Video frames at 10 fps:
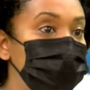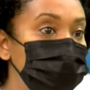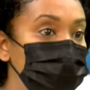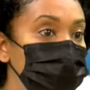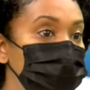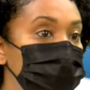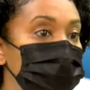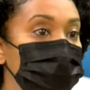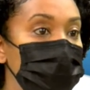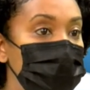to
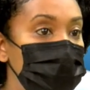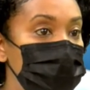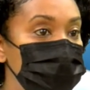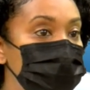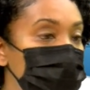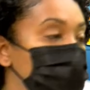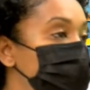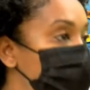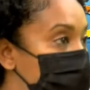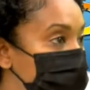take up
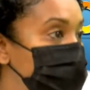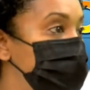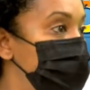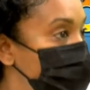some of that space.